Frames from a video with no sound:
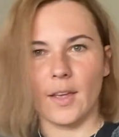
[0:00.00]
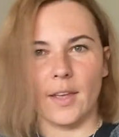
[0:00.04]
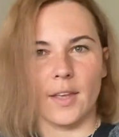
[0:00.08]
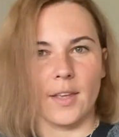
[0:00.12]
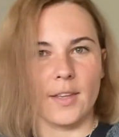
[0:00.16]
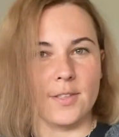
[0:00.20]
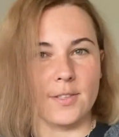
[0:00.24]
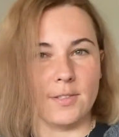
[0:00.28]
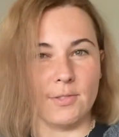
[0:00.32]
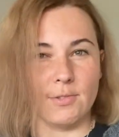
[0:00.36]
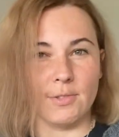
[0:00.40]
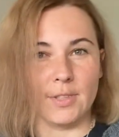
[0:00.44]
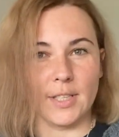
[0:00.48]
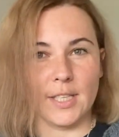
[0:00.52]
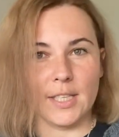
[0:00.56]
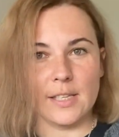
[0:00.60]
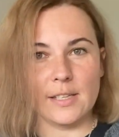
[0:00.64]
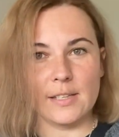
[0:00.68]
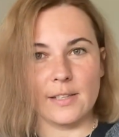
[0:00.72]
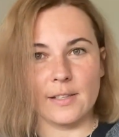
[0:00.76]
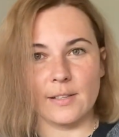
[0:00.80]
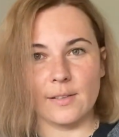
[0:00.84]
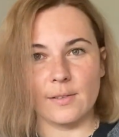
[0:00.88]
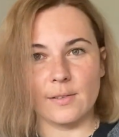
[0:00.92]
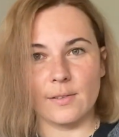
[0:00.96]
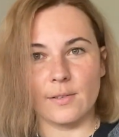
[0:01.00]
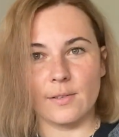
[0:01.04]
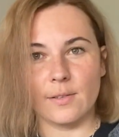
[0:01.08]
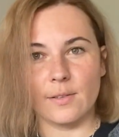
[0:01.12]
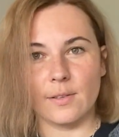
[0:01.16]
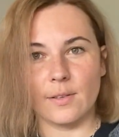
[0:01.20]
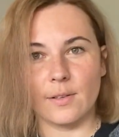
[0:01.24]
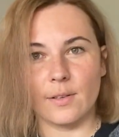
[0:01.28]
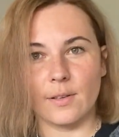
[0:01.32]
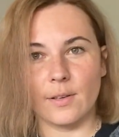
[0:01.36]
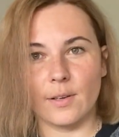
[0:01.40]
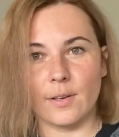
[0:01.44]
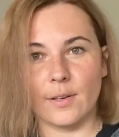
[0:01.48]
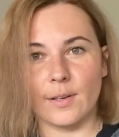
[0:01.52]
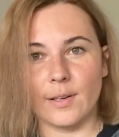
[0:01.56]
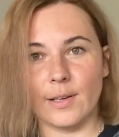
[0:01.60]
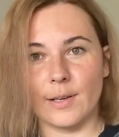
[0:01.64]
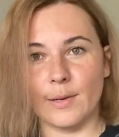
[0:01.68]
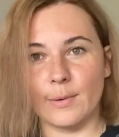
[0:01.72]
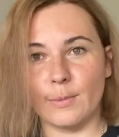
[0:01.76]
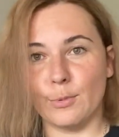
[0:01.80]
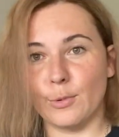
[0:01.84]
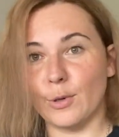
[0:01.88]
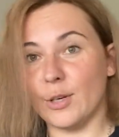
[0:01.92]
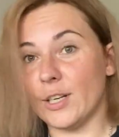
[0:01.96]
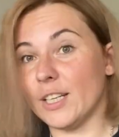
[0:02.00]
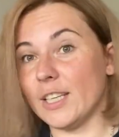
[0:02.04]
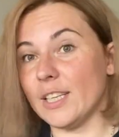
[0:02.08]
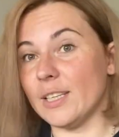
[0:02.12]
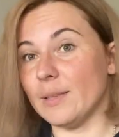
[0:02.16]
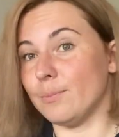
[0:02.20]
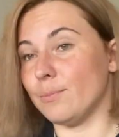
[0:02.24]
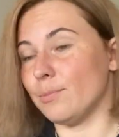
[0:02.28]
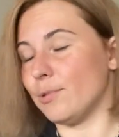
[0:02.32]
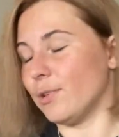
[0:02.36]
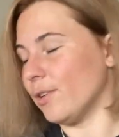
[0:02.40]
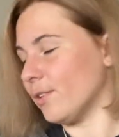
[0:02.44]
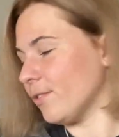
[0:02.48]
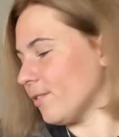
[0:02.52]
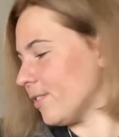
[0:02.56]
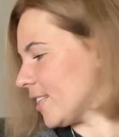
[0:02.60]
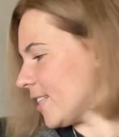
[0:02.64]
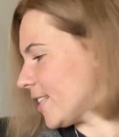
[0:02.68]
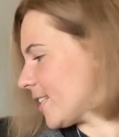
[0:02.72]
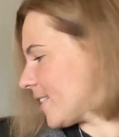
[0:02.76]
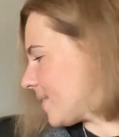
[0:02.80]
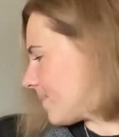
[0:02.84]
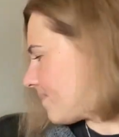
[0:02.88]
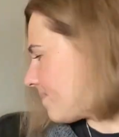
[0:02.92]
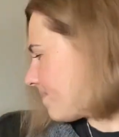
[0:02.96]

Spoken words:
3 work in progress.